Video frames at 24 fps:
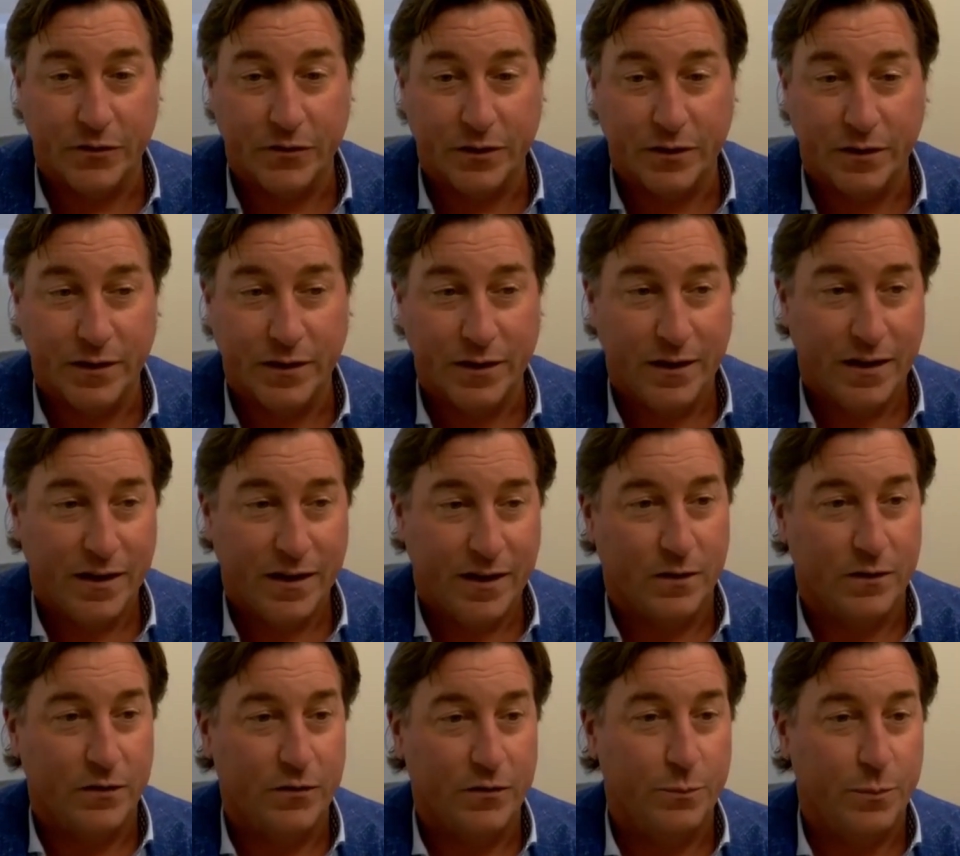And
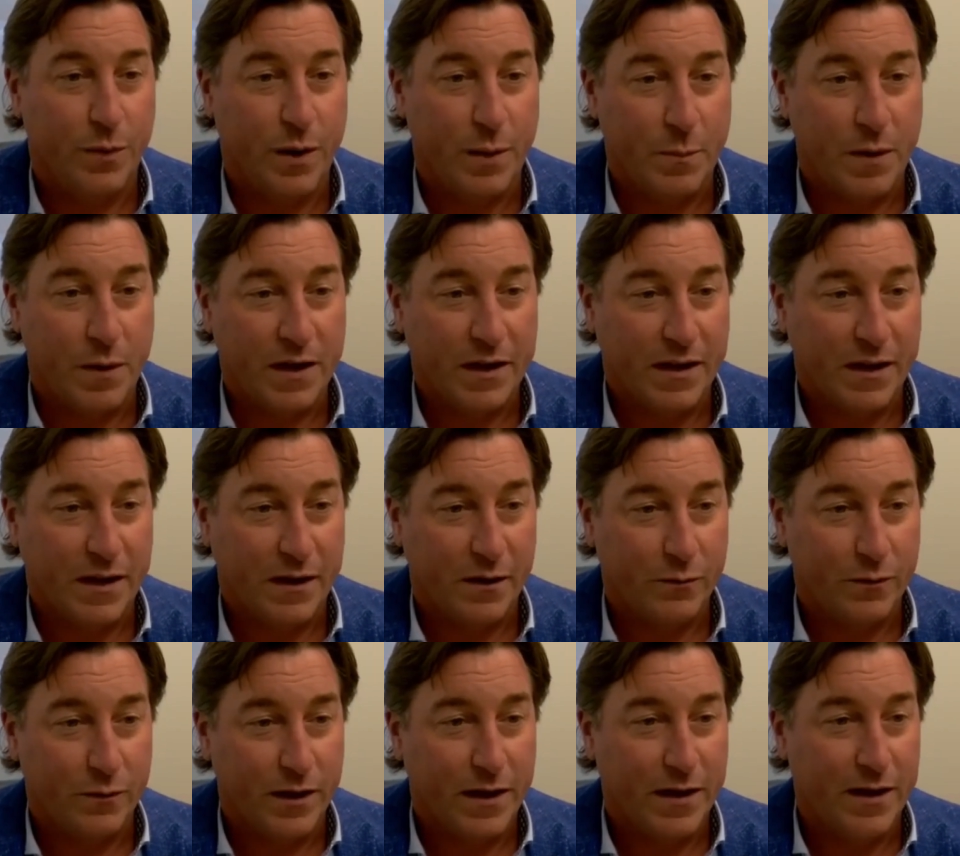at least by my
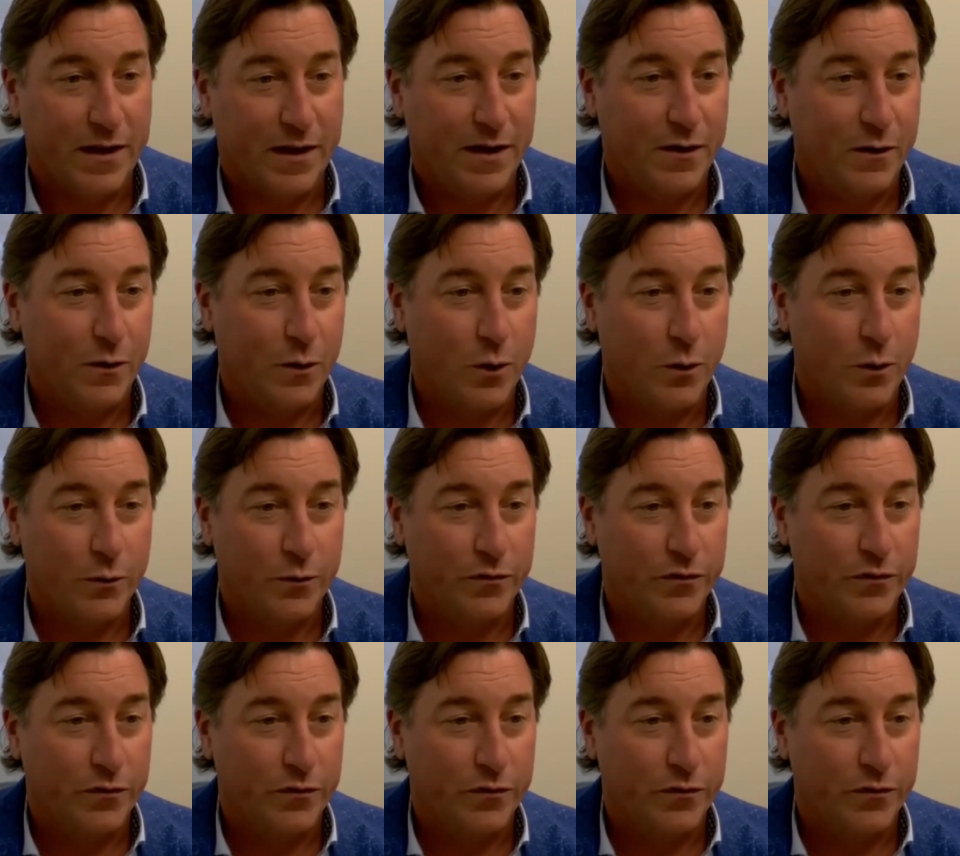count, AI alone